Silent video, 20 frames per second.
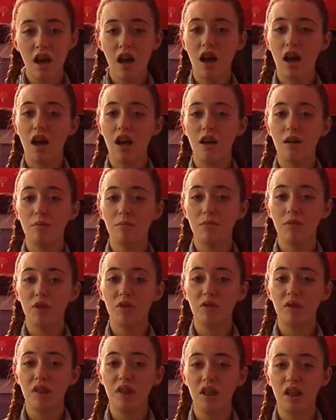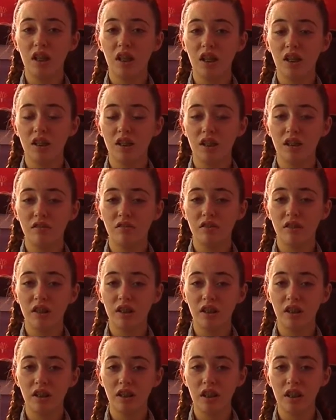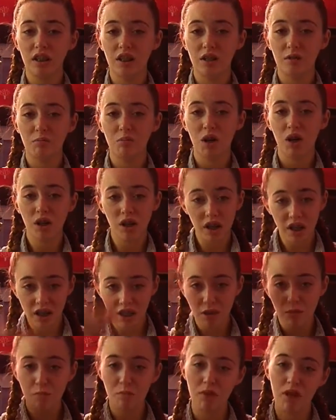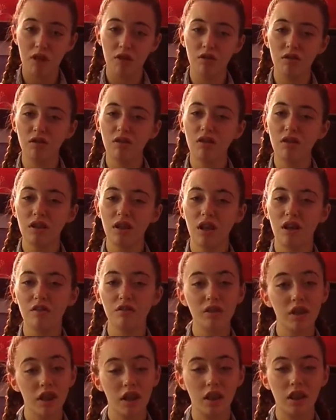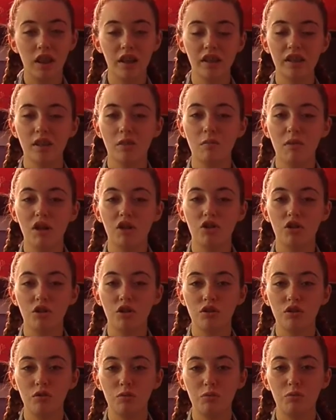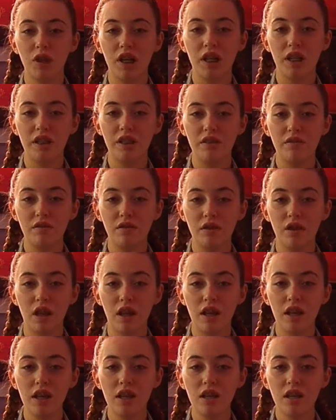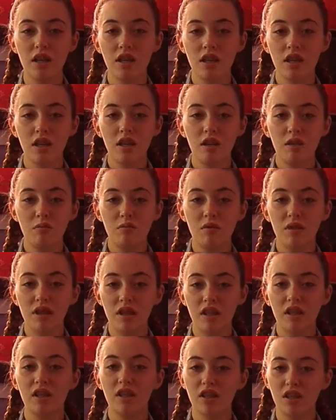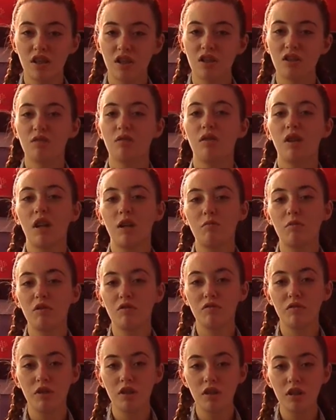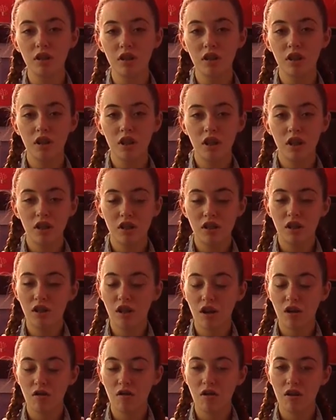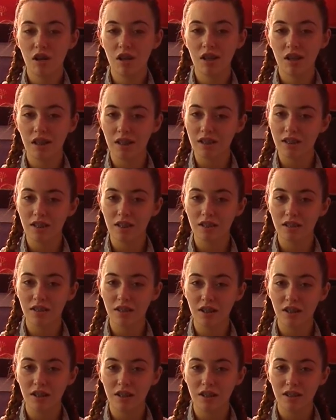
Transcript: You can definitely part it in the middle and have kind of like symmetrical braids if you like, but this is just what I prefer. So let's get started.